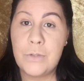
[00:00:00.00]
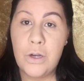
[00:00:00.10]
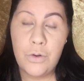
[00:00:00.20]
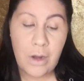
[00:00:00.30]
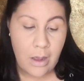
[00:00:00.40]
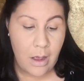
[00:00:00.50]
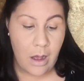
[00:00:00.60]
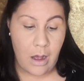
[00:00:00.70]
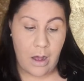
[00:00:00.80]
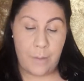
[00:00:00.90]
tone,
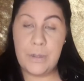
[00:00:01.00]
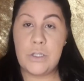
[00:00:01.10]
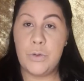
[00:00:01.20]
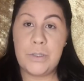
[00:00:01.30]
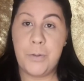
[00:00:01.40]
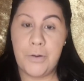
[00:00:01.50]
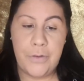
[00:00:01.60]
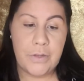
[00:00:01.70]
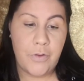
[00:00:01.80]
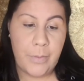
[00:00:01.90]
so it's
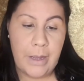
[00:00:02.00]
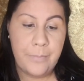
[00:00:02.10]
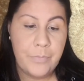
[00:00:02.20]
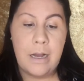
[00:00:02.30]
perfect for me.